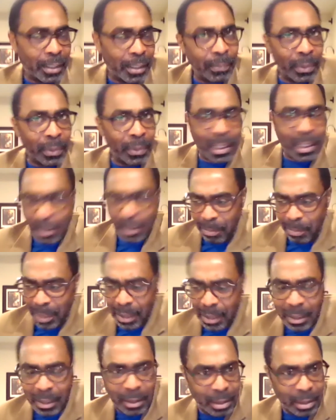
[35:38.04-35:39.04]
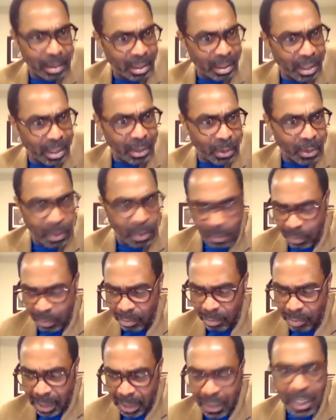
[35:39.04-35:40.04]
It's the
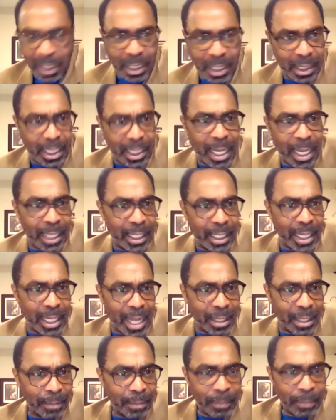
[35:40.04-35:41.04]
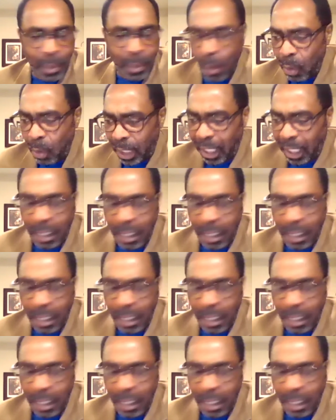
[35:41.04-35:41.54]
misunderstanding that, okay,